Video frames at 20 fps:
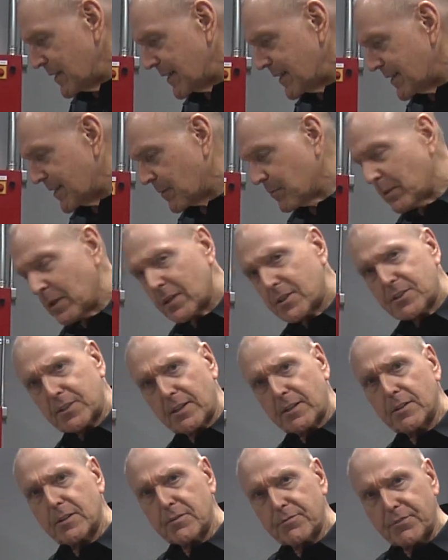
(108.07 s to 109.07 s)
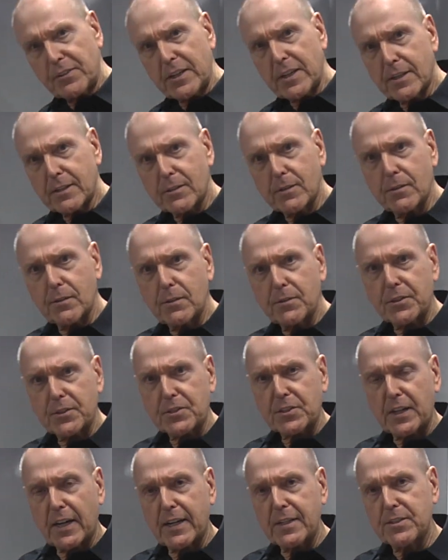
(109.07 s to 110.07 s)
in a military vehicle, the
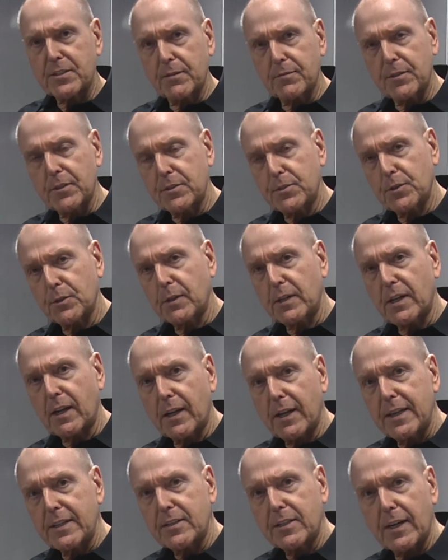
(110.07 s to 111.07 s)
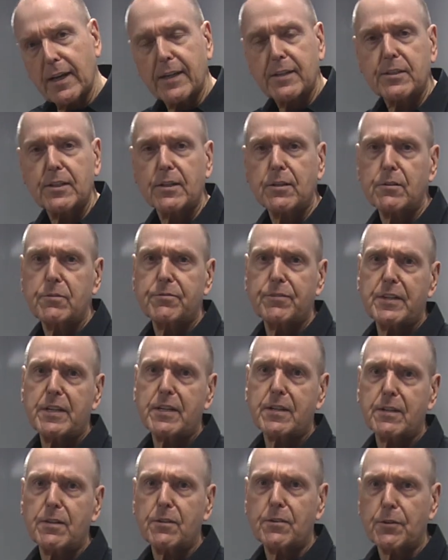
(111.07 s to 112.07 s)
size of the Joint Light Tactical
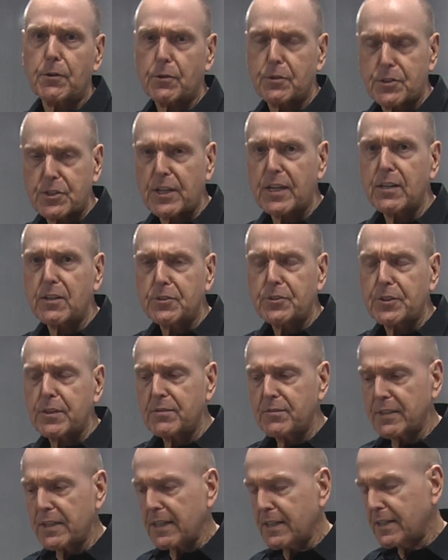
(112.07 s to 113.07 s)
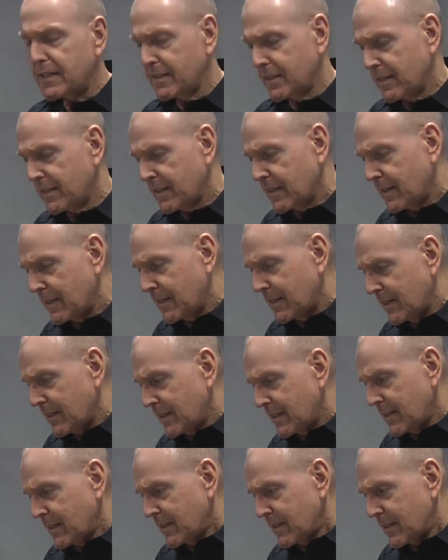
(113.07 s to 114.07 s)
Vehicle, or JLTV,
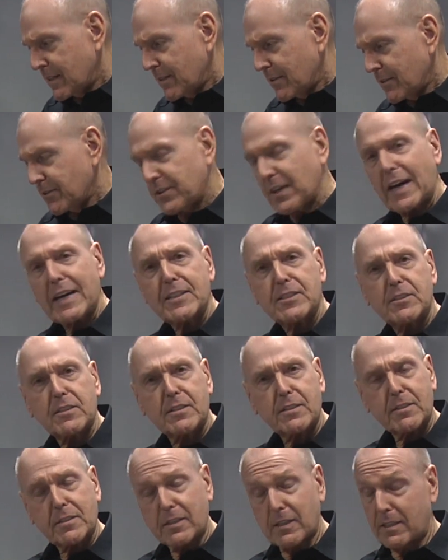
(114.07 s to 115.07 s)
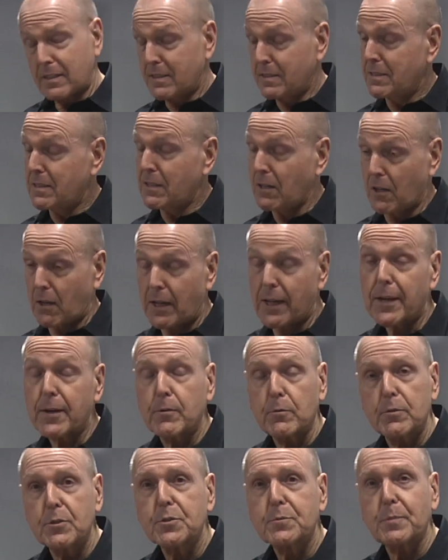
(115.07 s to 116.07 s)
that's a lot
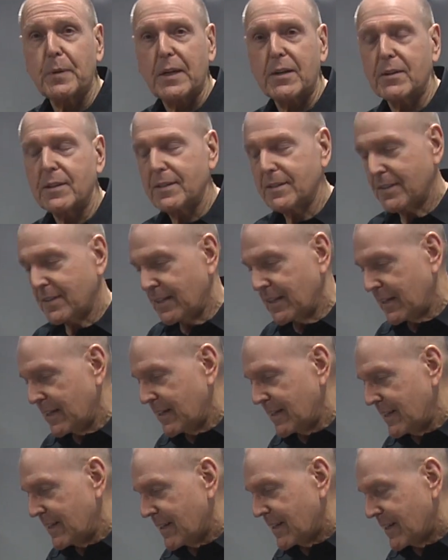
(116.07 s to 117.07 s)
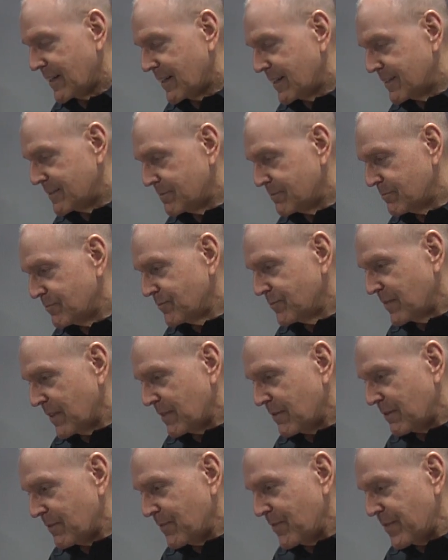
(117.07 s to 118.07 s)
of horsepower. The
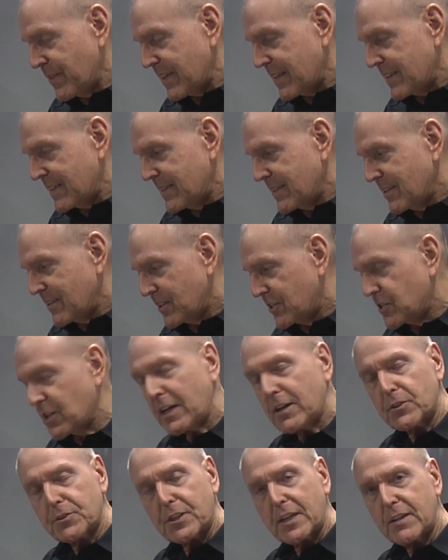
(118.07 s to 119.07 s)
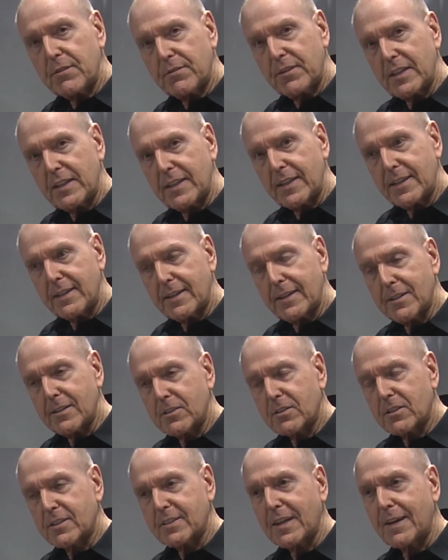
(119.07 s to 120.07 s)
JLTV
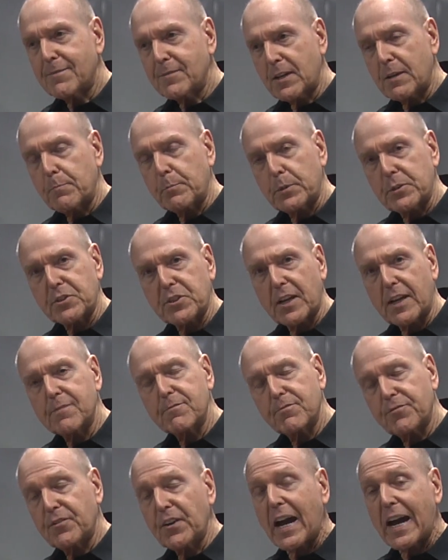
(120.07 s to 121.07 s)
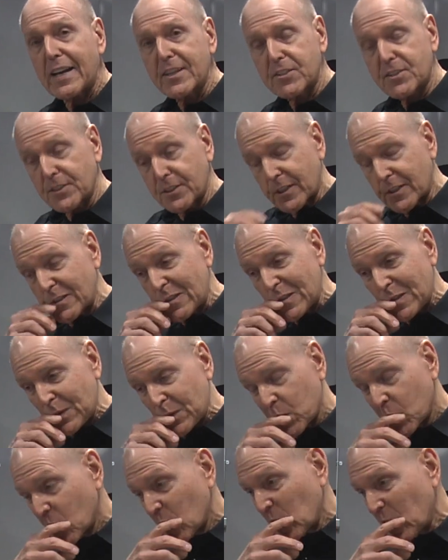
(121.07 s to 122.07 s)
is 70% faster
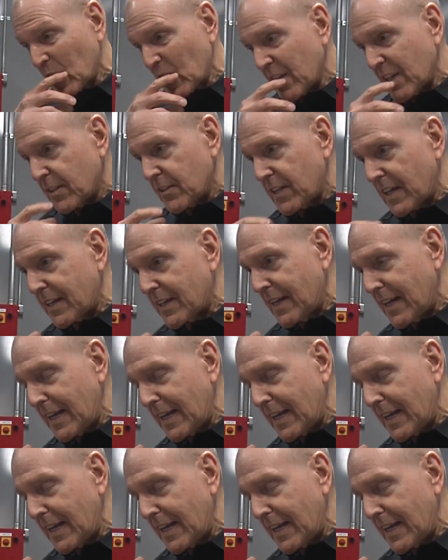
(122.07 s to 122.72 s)
than